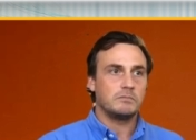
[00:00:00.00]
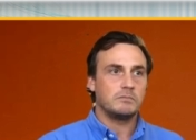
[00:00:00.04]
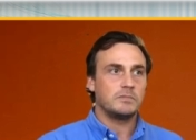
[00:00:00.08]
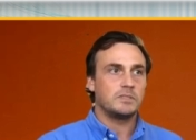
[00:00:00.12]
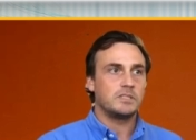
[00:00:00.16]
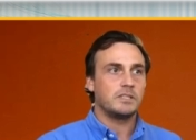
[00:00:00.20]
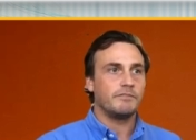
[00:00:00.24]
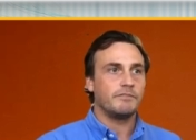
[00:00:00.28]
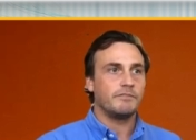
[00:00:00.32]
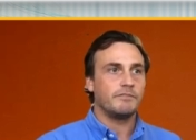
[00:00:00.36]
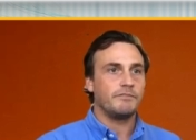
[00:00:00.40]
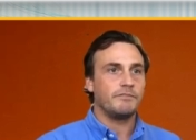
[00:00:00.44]

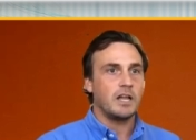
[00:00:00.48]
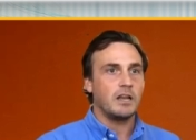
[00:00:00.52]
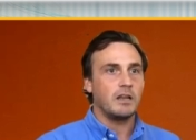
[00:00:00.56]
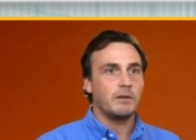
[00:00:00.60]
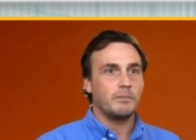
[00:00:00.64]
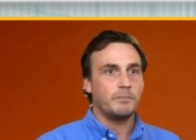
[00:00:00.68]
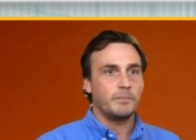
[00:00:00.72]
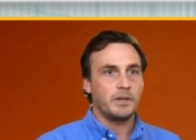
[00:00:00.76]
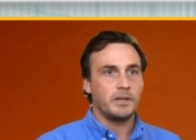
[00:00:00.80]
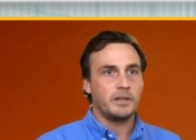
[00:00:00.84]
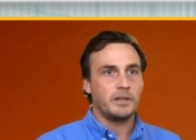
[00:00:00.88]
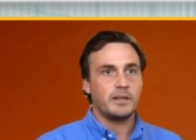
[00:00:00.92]

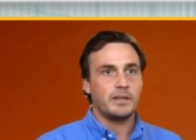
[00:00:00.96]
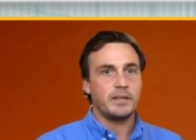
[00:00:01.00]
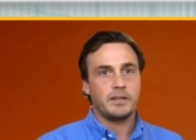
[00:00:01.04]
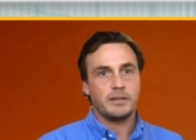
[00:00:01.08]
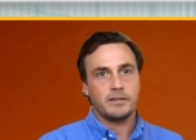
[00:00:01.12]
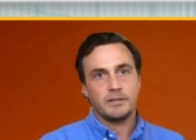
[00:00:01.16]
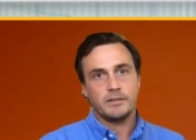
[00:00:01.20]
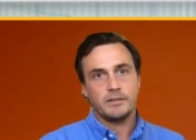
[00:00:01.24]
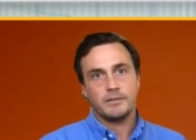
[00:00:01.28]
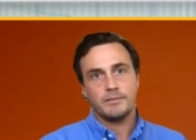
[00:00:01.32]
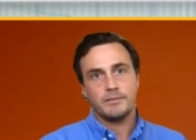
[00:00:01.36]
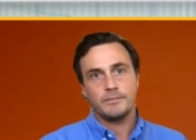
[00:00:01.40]
development and
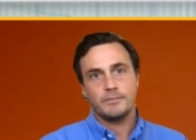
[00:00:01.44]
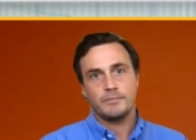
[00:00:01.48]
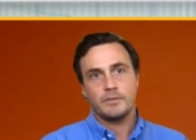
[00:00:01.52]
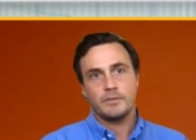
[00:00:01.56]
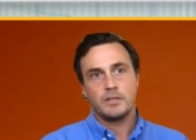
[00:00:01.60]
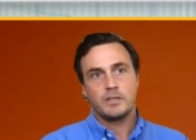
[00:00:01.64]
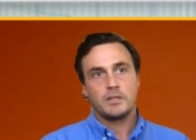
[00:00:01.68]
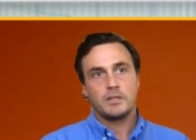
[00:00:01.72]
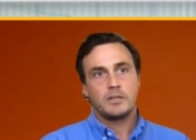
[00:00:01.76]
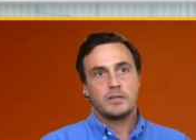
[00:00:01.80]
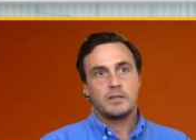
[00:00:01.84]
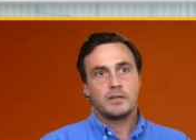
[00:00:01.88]
in
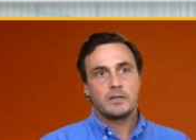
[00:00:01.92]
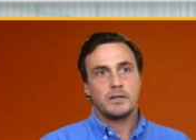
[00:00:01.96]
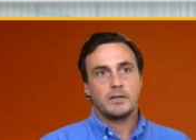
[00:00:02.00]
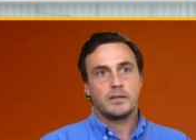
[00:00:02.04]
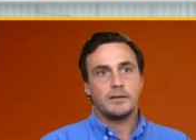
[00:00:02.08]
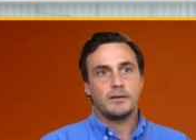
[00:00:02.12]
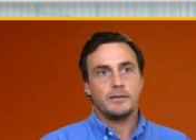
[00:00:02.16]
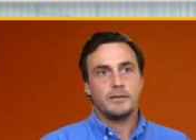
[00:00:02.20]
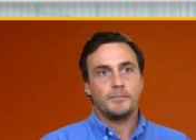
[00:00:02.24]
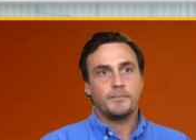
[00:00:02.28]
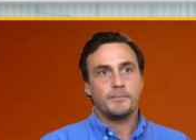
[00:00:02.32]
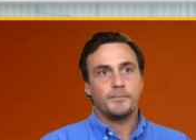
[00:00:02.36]

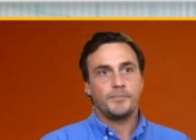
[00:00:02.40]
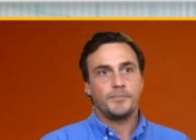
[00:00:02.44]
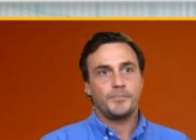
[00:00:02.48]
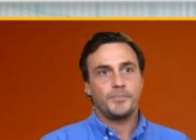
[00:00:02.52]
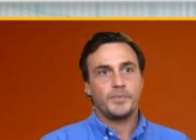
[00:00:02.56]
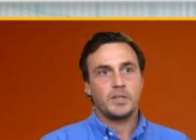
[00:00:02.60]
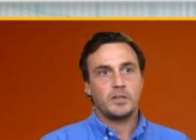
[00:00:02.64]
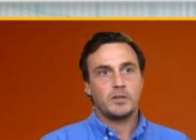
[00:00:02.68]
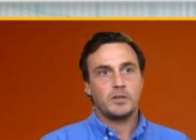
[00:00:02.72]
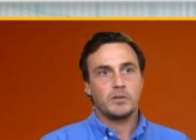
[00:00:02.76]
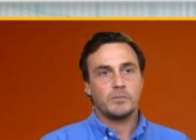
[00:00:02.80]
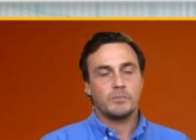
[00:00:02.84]
um,
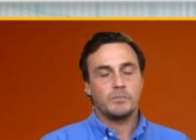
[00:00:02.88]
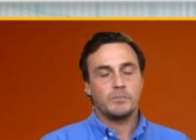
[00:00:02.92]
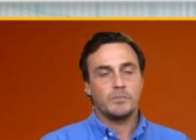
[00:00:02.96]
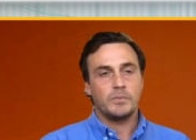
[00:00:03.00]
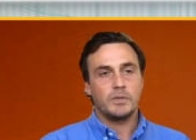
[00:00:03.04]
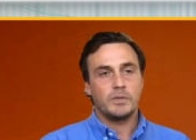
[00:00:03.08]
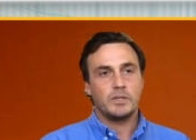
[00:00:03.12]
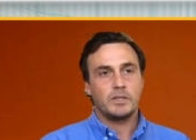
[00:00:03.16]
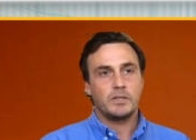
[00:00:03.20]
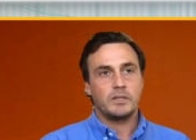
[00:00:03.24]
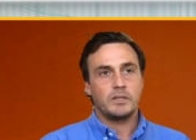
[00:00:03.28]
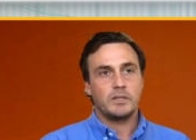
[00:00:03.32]
you know
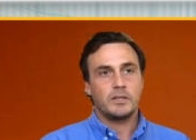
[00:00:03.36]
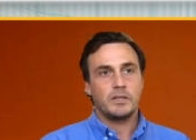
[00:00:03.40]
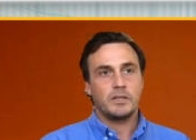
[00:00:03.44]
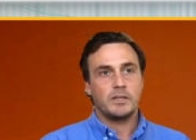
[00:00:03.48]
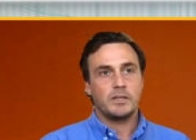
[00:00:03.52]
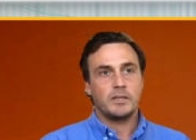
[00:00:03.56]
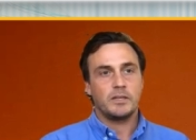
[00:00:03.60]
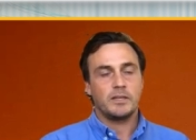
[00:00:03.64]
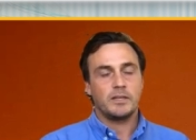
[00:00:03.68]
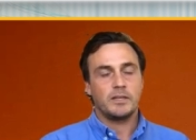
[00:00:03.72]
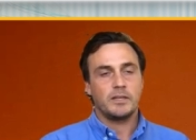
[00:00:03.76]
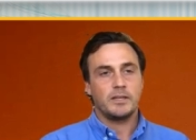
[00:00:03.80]

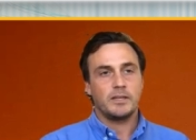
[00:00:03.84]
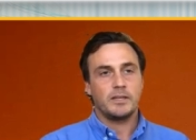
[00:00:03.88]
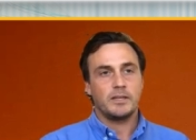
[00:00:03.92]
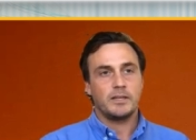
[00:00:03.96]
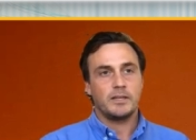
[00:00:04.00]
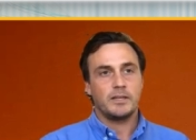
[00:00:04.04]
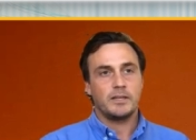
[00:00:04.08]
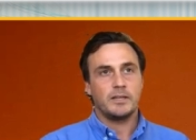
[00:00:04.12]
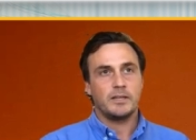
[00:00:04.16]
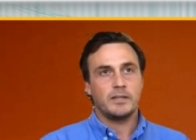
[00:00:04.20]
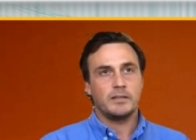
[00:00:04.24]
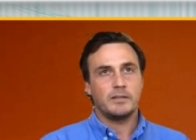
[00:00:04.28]

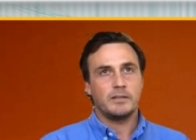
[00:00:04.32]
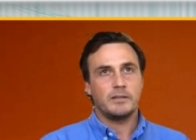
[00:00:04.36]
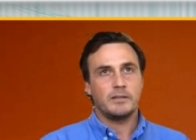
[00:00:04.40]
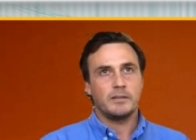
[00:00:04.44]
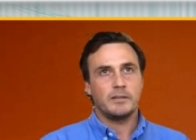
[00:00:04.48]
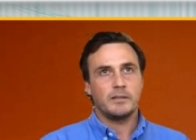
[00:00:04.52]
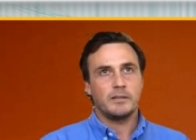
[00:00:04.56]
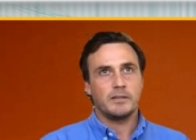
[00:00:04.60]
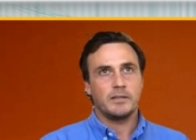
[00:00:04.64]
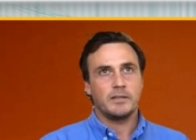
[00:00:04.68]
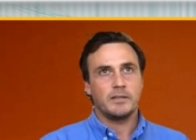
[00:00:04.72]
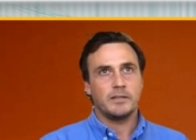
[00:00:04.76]
eh,
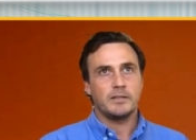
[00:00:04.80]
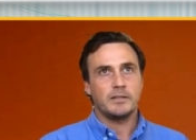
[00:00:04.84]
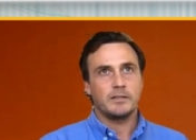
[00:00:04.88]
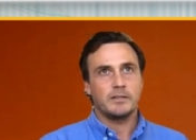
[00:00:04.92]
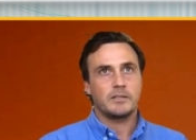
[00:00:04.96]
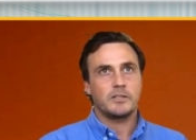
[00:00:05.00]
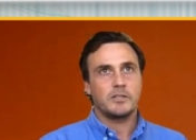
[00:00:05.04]
in uh,